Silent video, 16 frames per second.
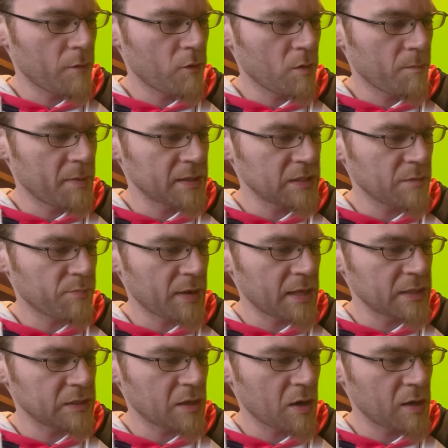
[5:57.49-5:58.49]
for basic
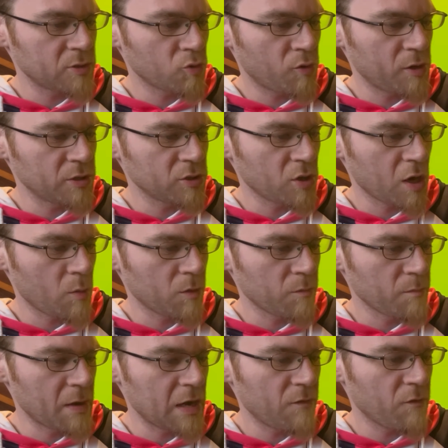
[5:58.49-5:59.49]
plans cards or creature card with
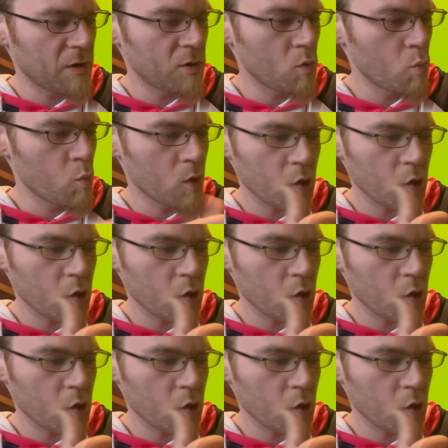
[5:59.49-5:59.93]
mana value 1